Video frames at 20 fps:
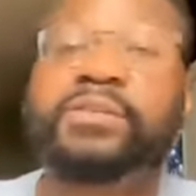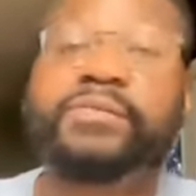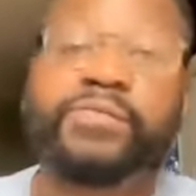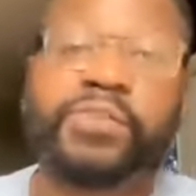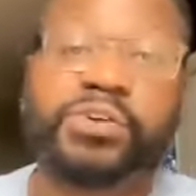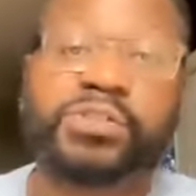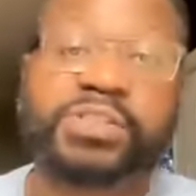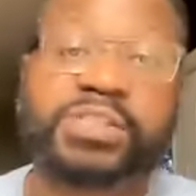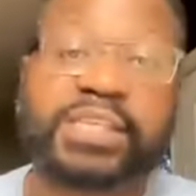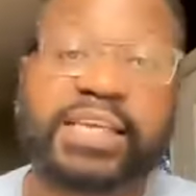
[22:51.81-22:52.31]

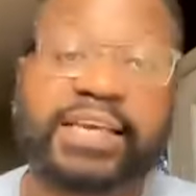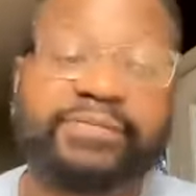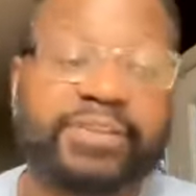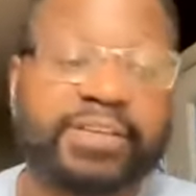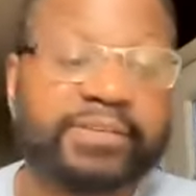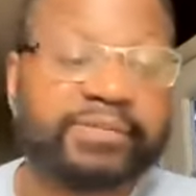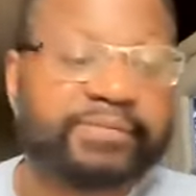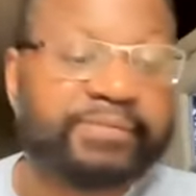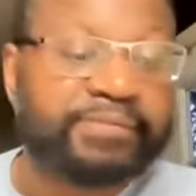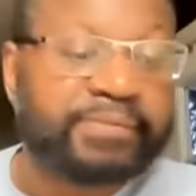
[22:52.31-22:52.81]
Verse
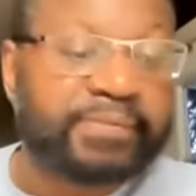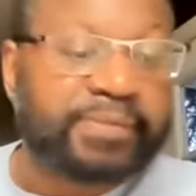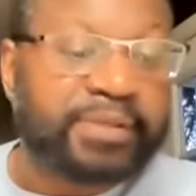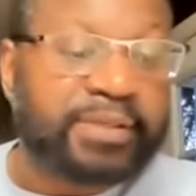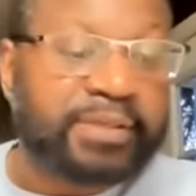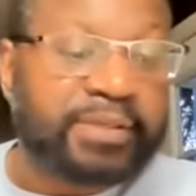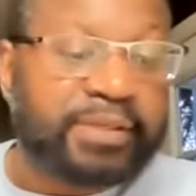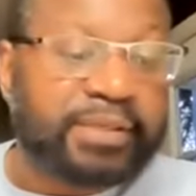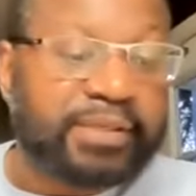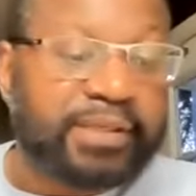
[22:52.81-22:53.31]
7
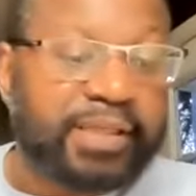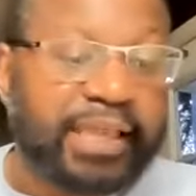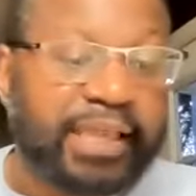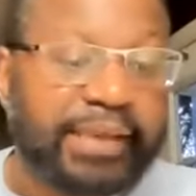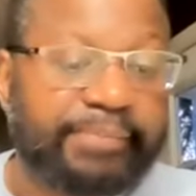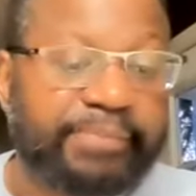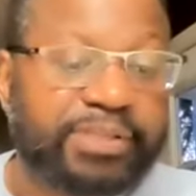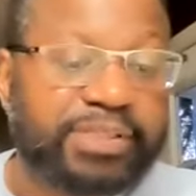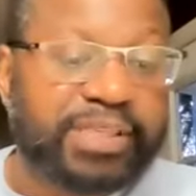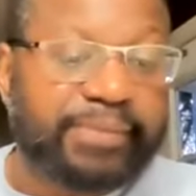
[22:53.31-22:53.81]
the
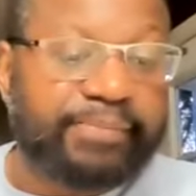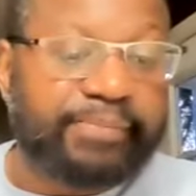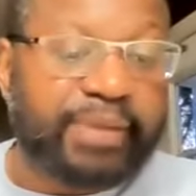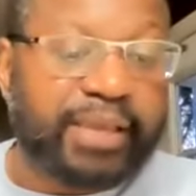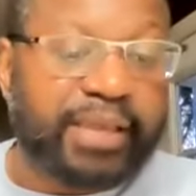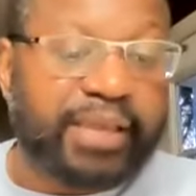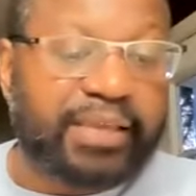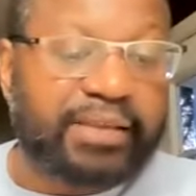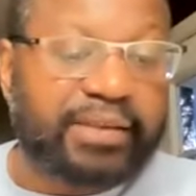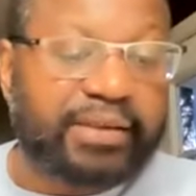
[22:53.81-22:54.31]
impotent
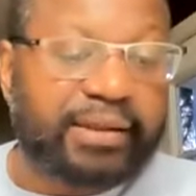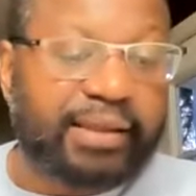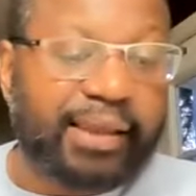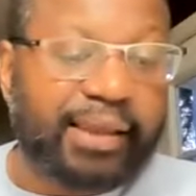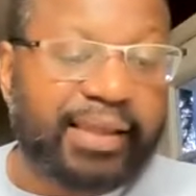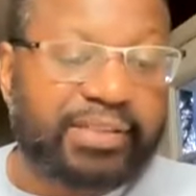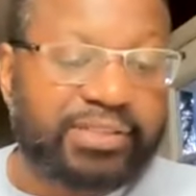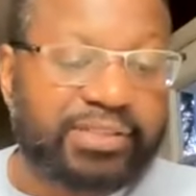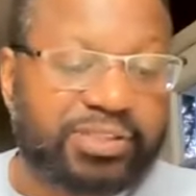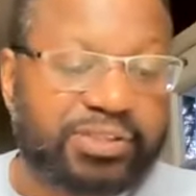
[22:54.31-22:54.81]
man
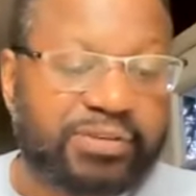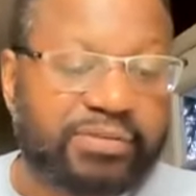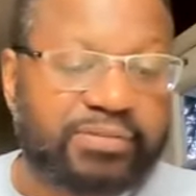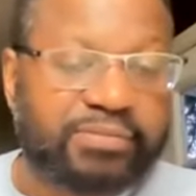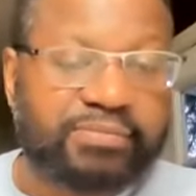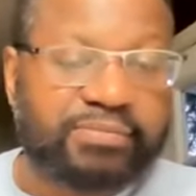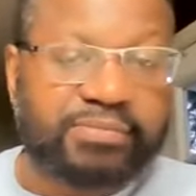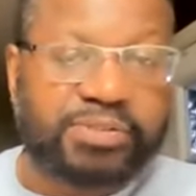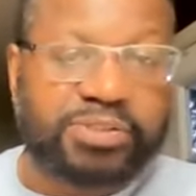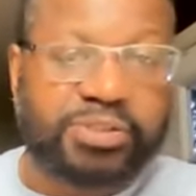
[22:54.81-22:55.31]
answered.
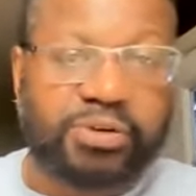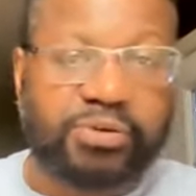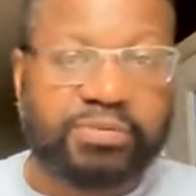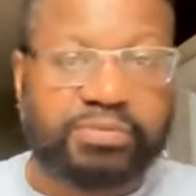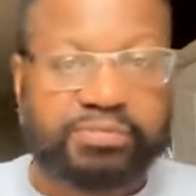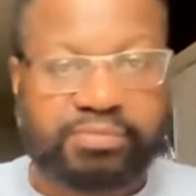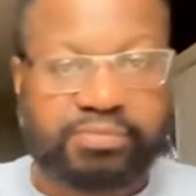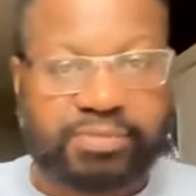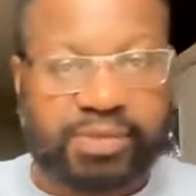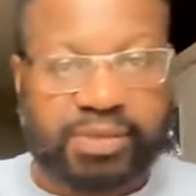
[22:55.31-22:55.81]

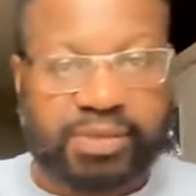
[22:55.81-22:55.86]
So